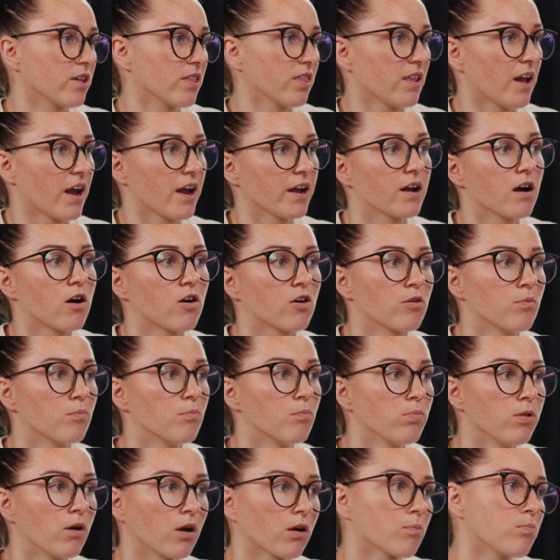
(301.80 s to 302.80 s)
like our
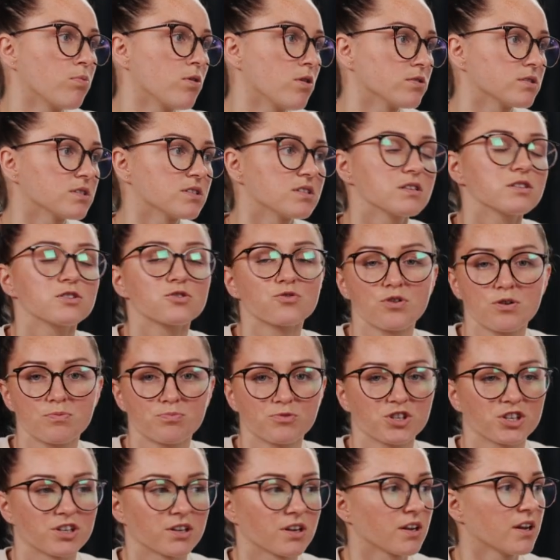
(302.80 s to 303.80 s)
blog post
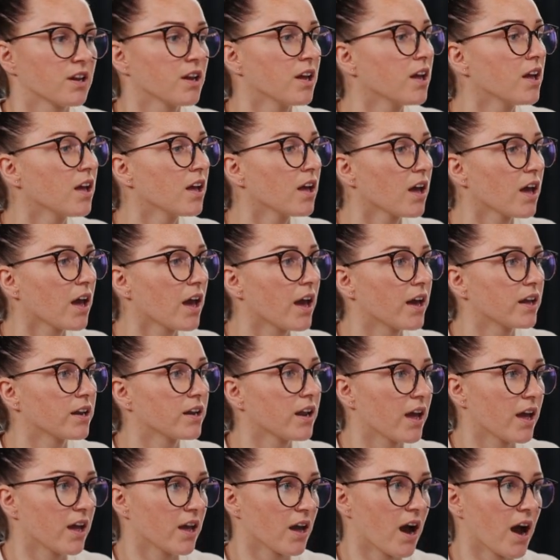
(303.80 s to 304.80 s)
description.
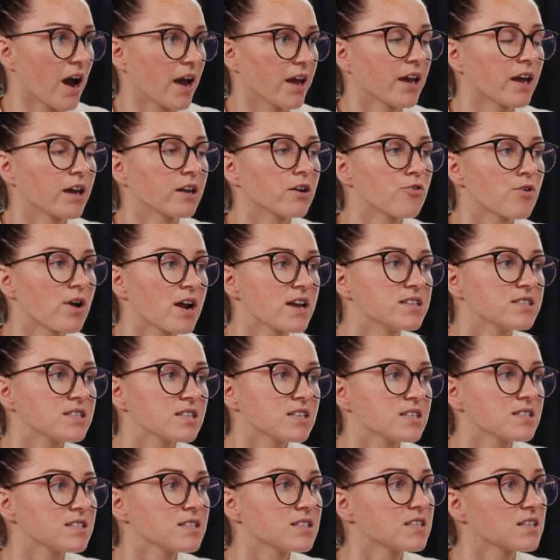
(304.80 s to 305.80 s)
And AI generates
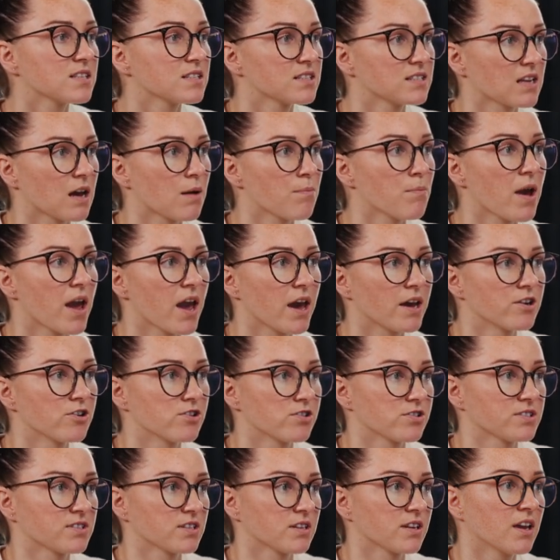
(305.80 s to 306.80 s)
us some
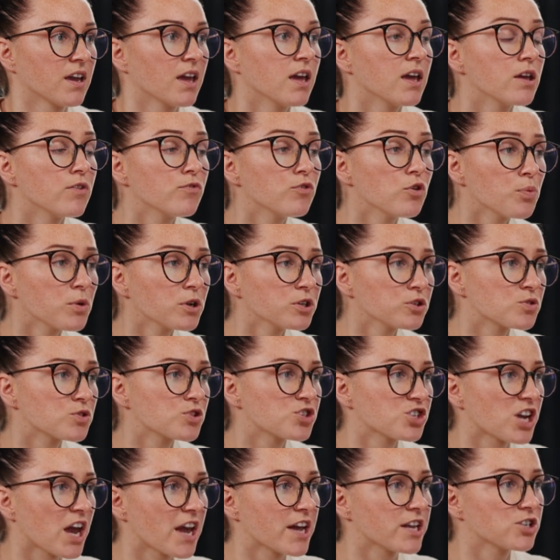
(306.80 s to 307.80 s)
headers. If you want to
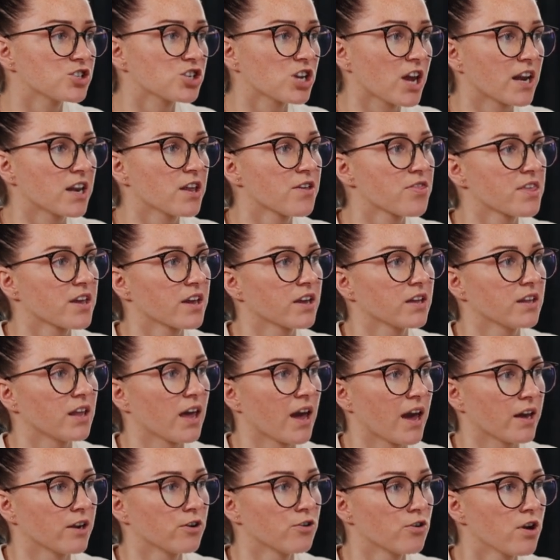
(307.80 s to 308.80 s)
change anything in the
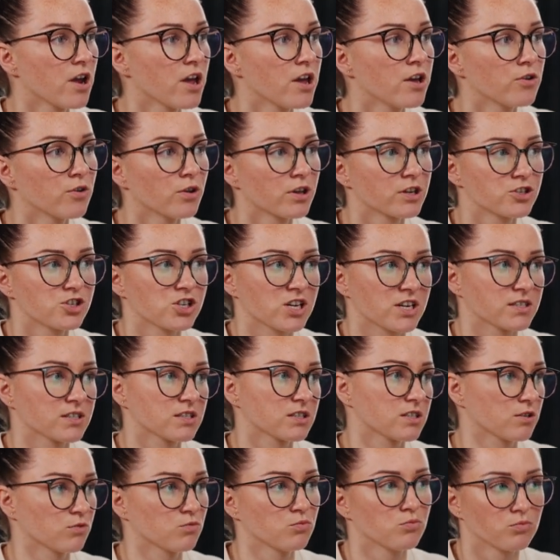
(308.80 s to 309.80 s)
header, you can
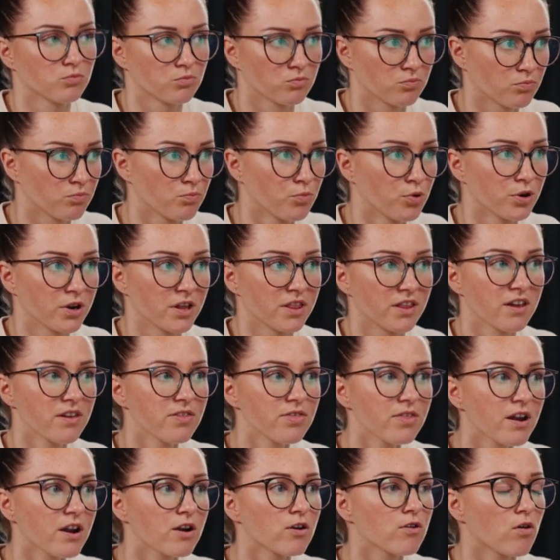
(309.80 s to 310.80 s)
just put it
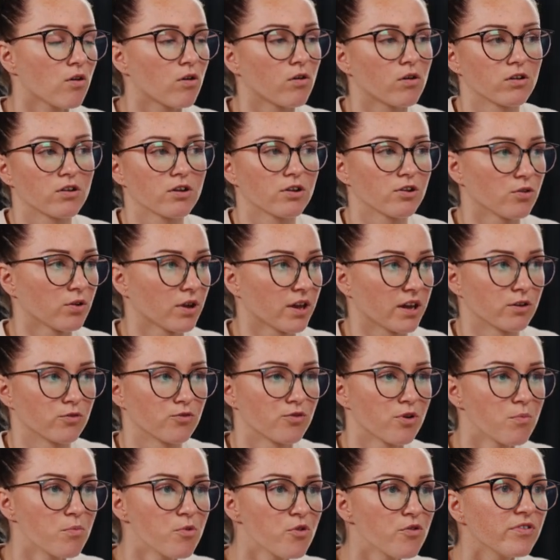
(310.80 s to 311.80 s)
in there, or you can
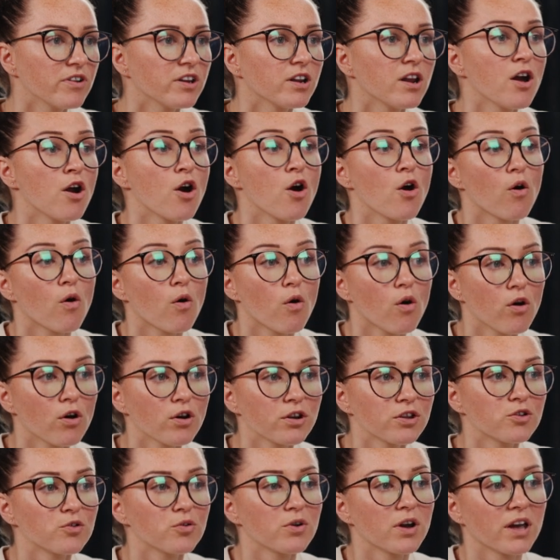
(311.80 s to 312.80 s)
remove it, or
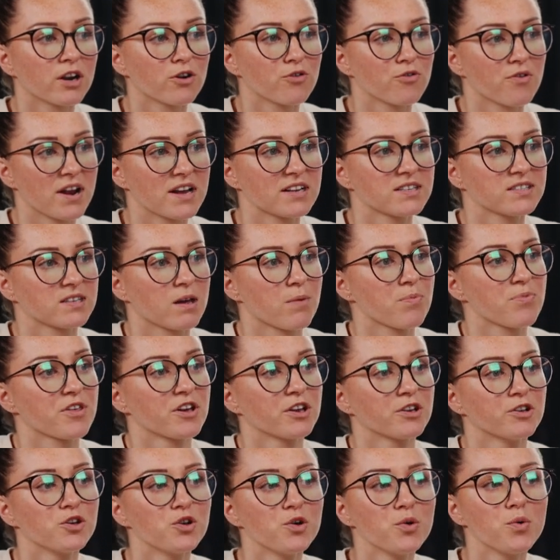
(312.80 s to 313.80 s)
you generate
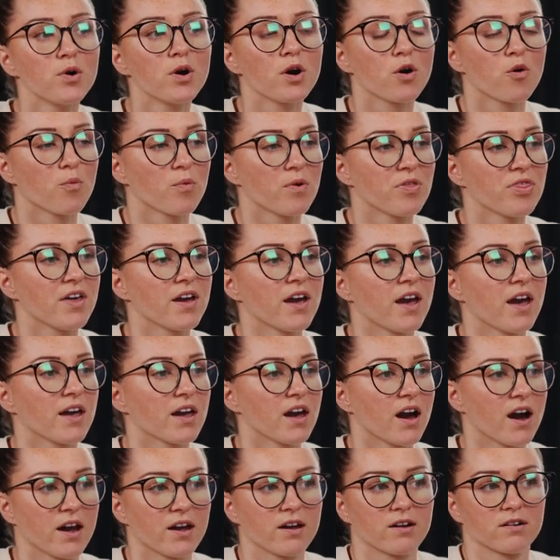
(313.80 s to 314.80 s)
something new with the
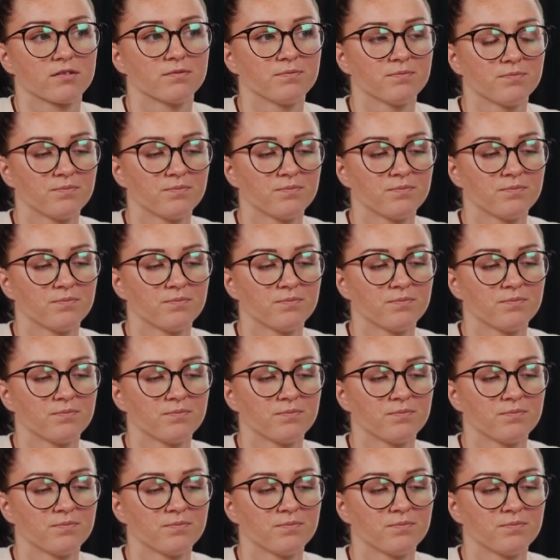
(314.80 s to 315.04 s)
AI.